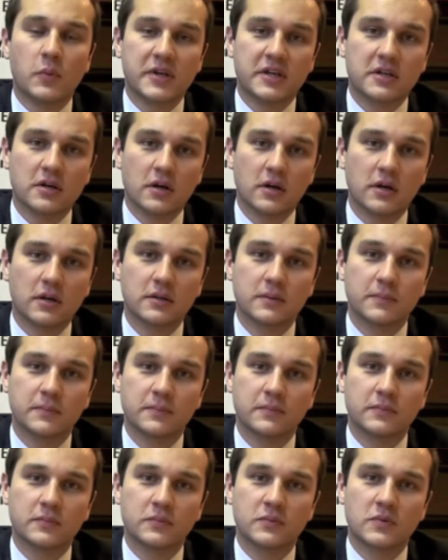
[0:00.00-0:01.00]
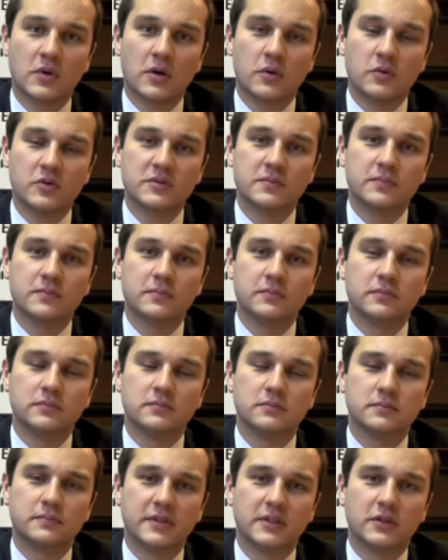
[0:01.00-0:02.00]
we can't always
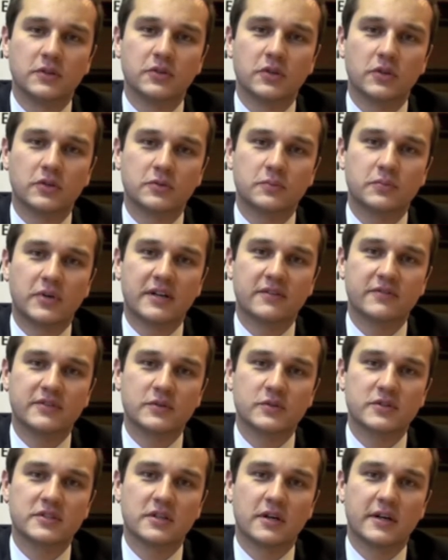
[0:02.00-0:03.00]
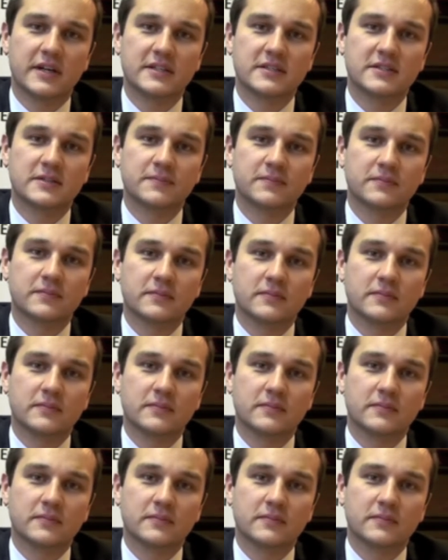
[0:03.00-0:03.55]
build on brownfield sites.